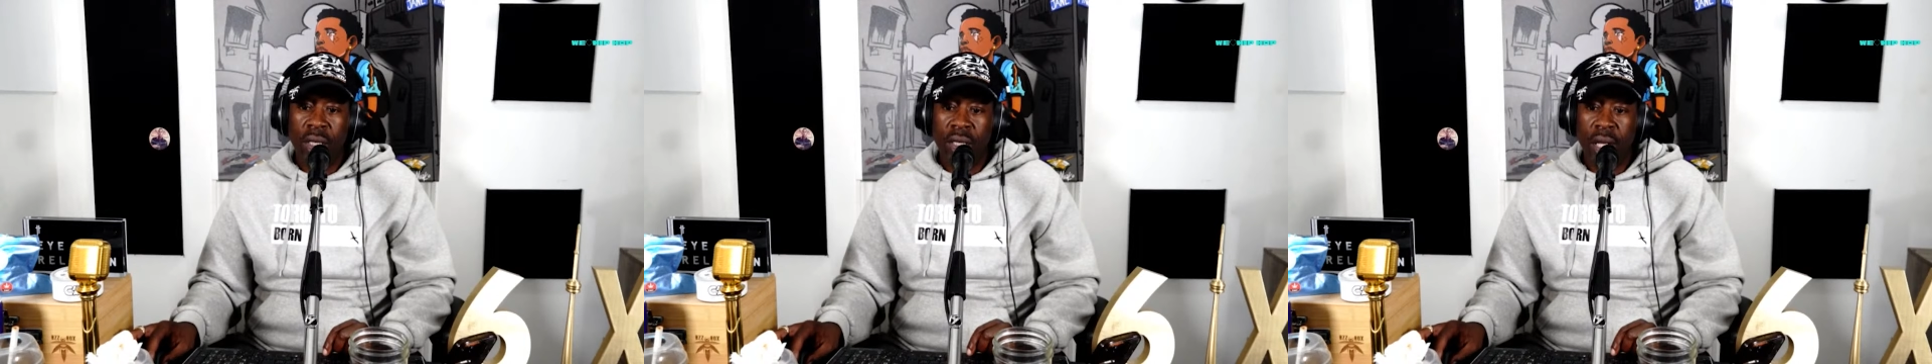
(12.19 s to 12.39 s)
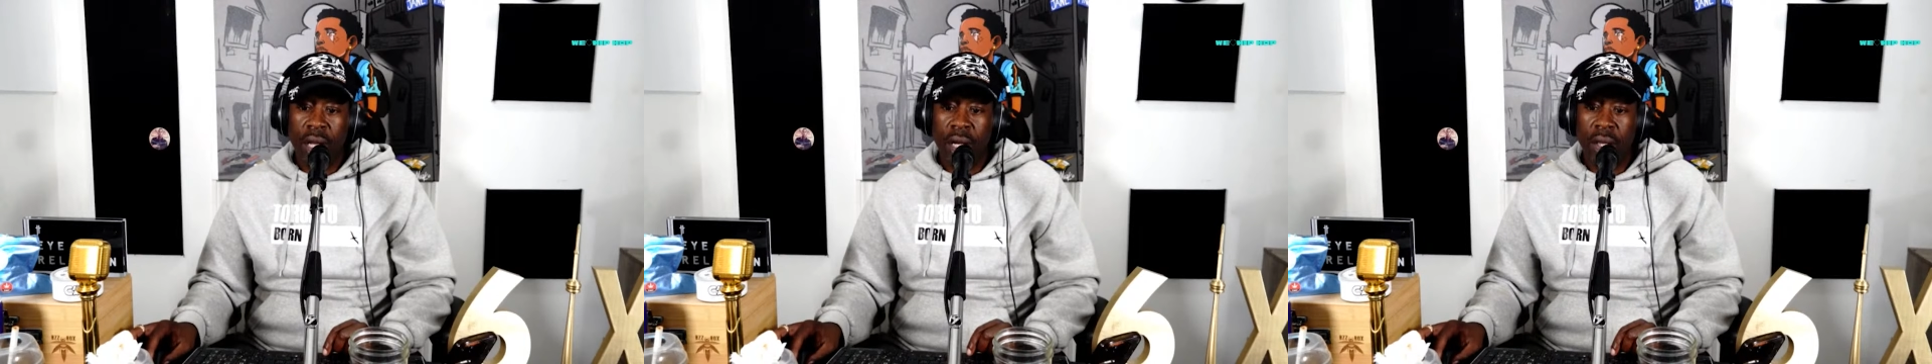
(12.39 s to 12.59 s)

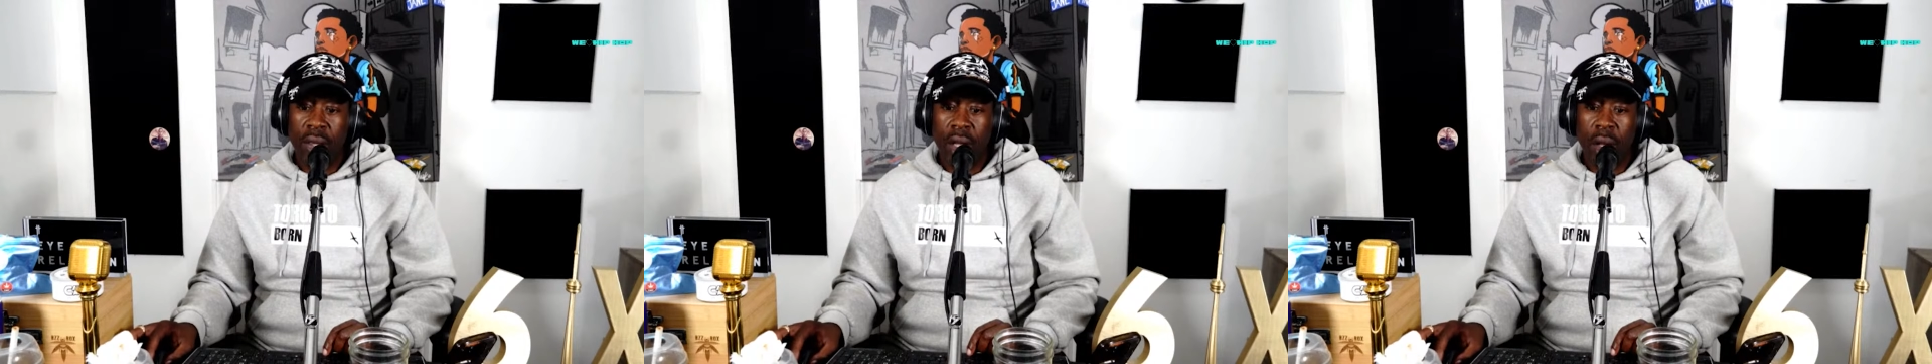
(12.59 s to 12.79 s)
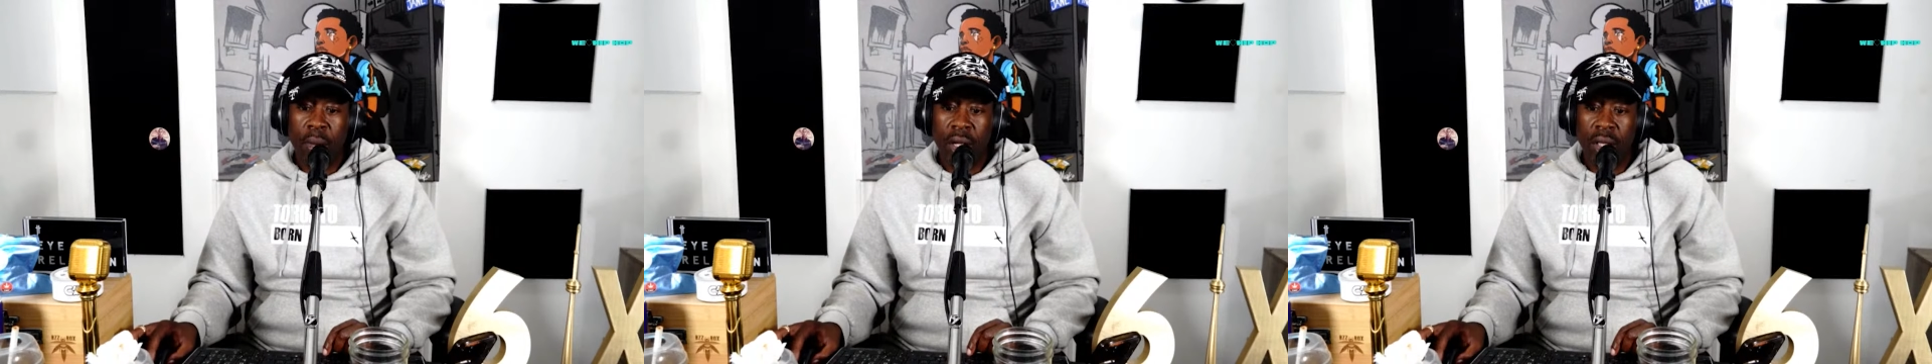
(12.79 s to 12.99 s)

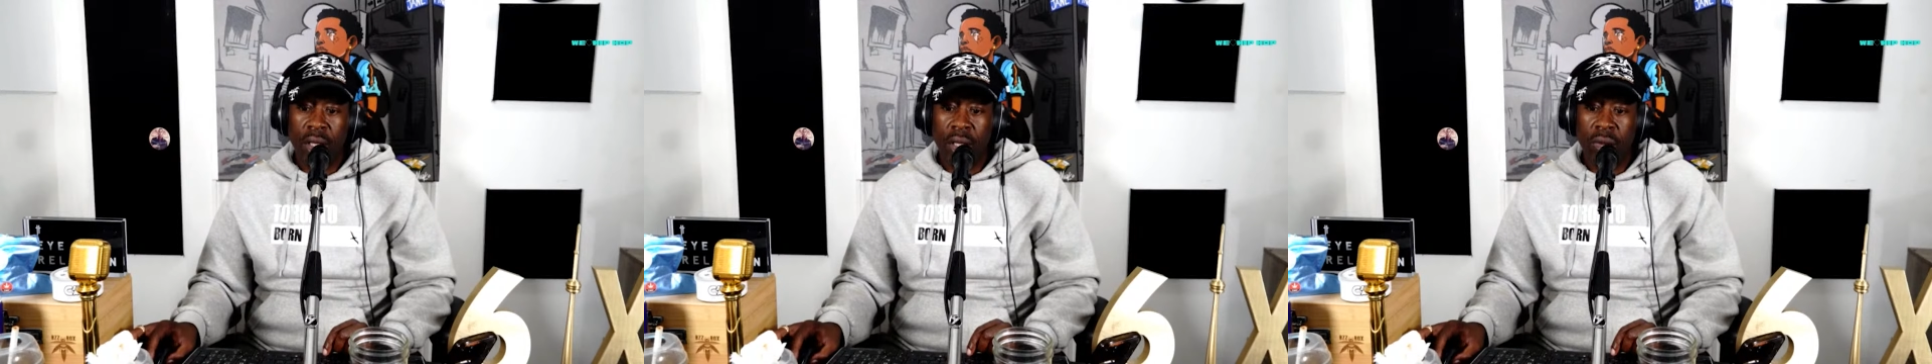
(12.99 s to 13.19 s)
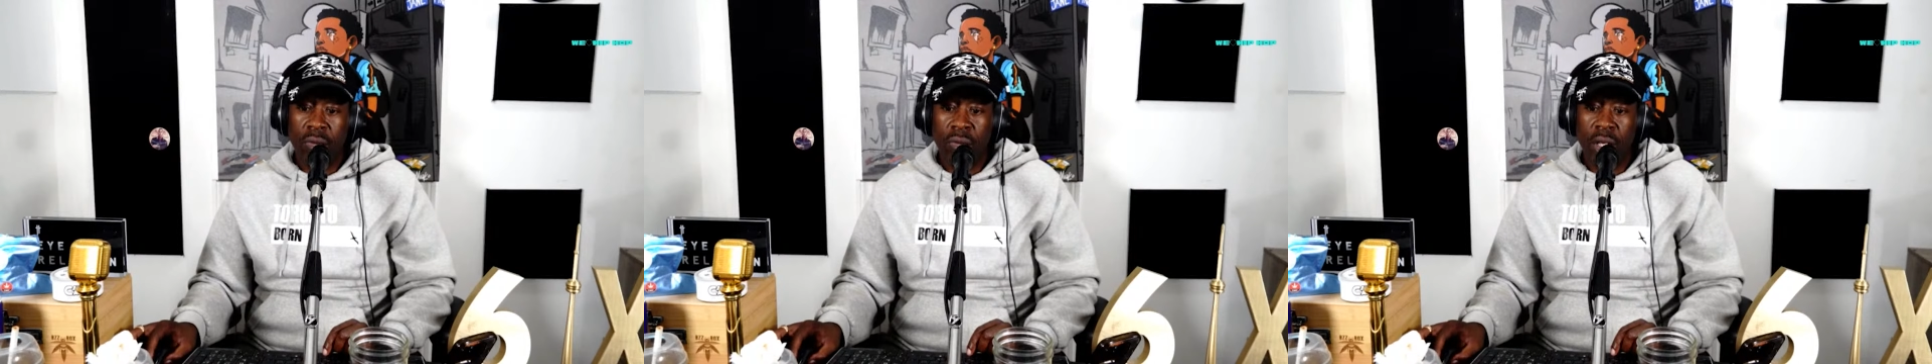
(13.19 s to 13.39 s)
anything about
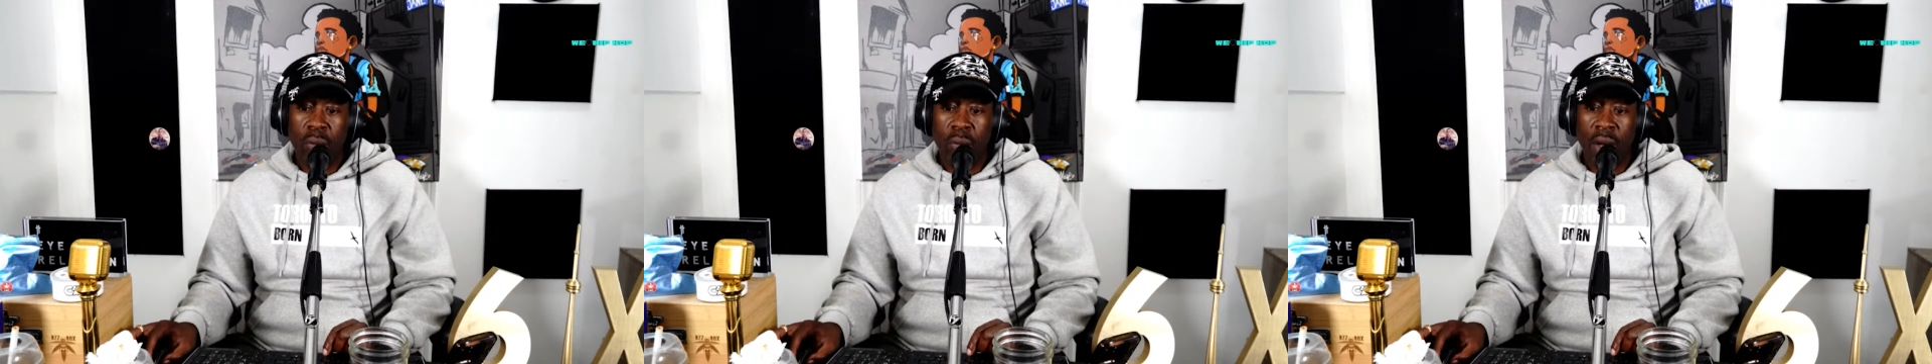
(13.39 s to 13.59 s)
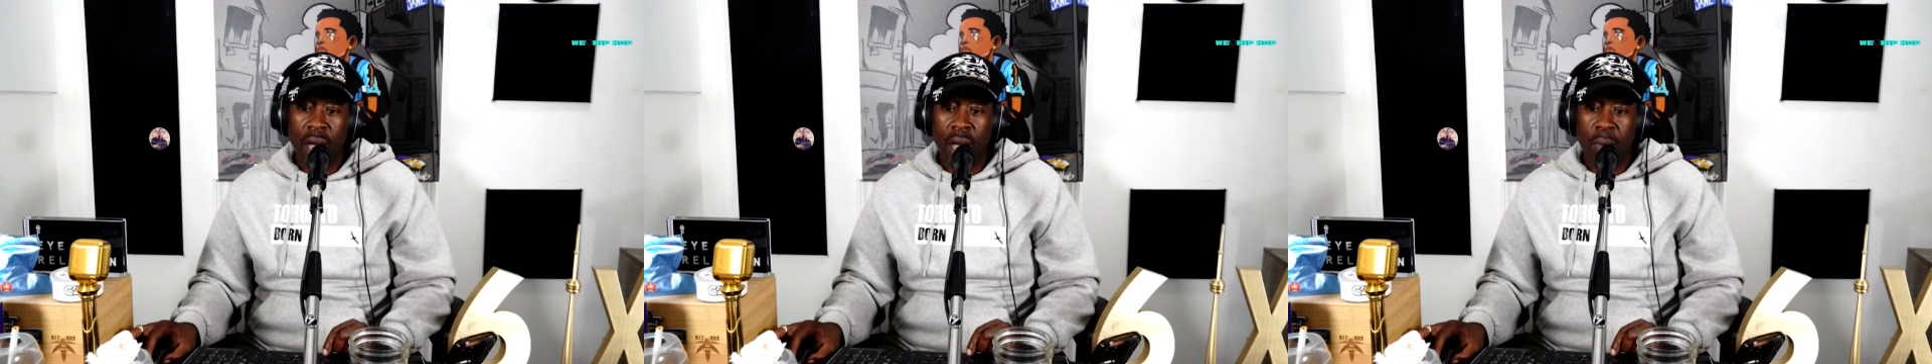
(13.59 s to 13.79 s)
this Philly
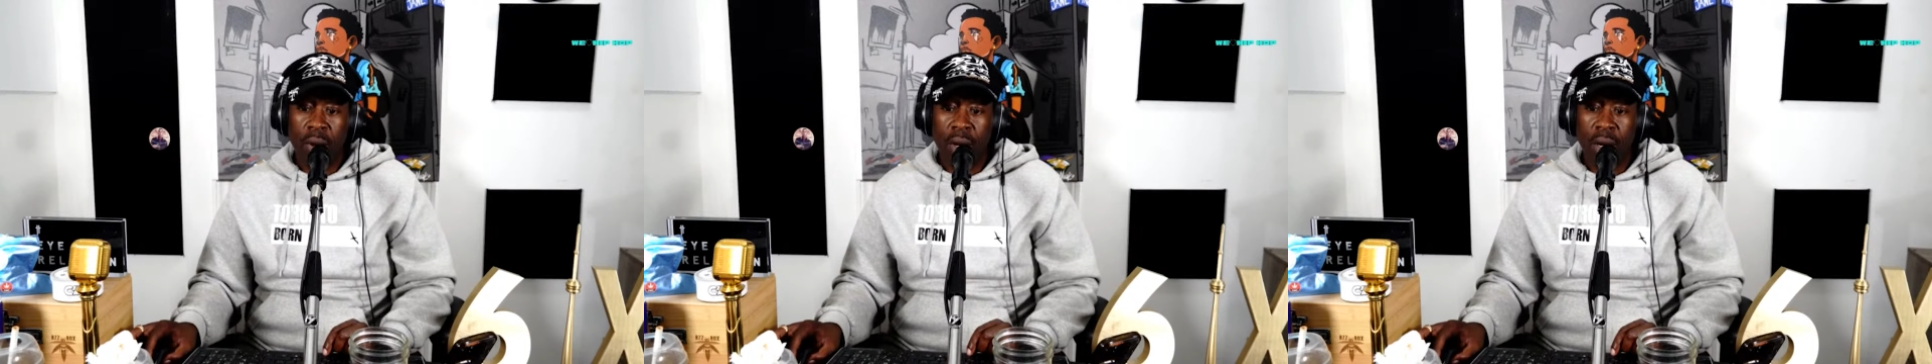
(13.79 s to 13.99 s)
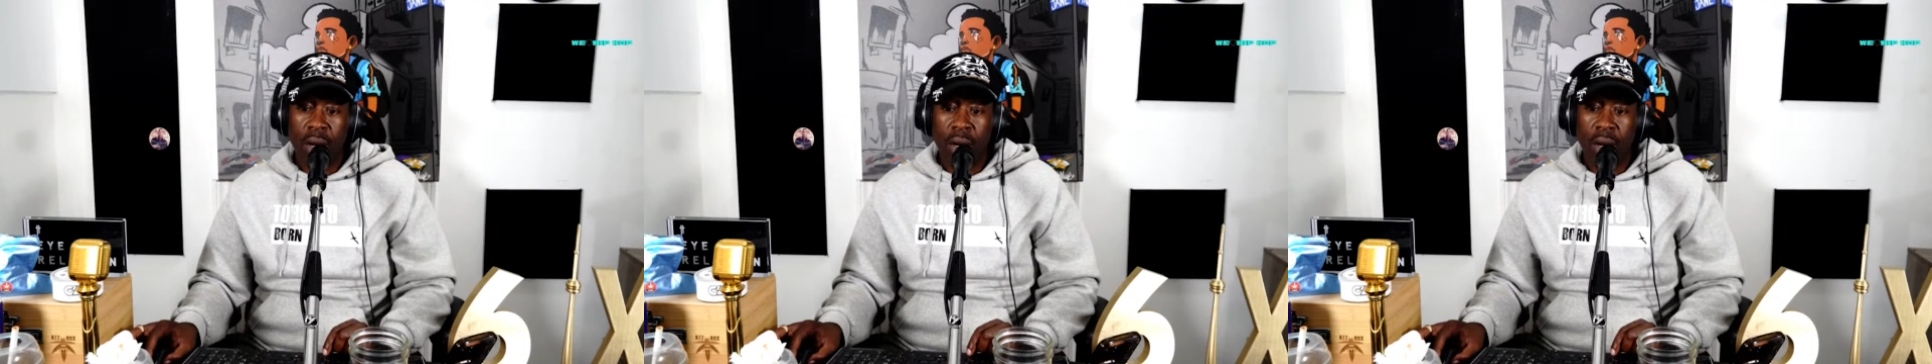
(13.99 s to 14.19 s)
rapper
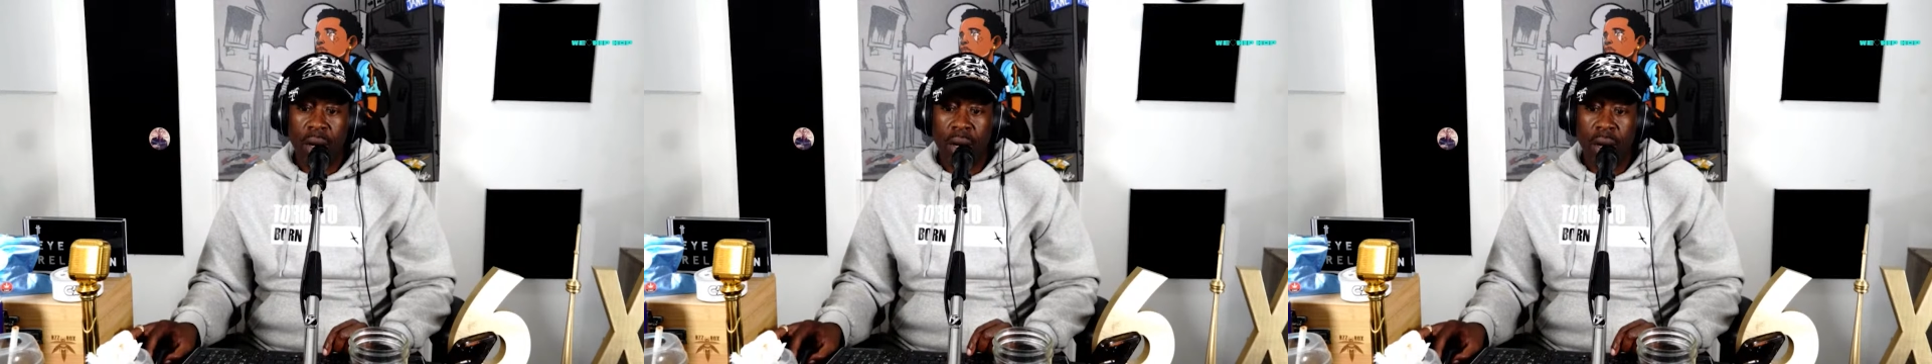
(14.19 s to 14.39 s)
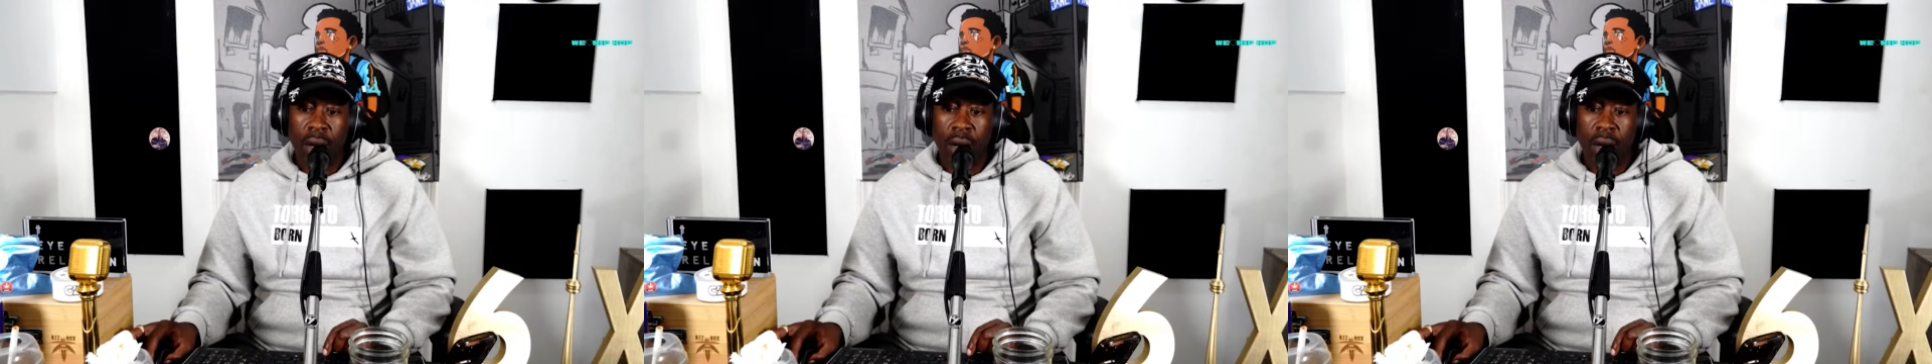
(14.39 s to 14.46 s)
here.